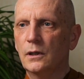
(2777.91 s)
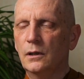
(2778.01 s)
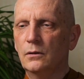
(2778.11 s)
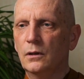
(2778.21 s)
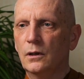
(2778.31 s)

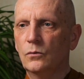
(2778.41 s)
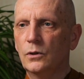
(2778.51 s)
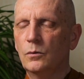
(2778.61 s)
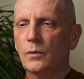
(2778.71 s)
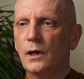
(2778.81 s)
And when
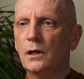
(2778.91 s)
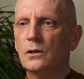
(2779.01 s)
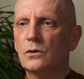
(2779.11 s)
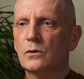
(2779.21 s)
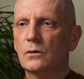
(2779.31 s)
your mind
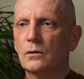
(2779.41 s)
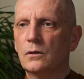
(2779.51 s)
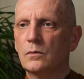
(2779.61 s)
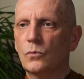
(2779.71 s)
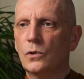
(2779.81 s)
is
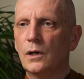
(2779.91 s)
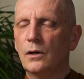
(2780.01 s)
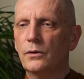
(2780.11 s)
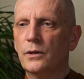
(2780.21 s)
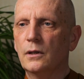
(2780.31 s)
more
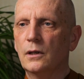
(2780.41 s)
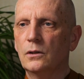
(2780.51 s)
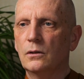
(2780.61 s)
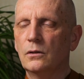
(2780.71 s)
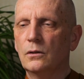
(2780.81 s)
healthy, then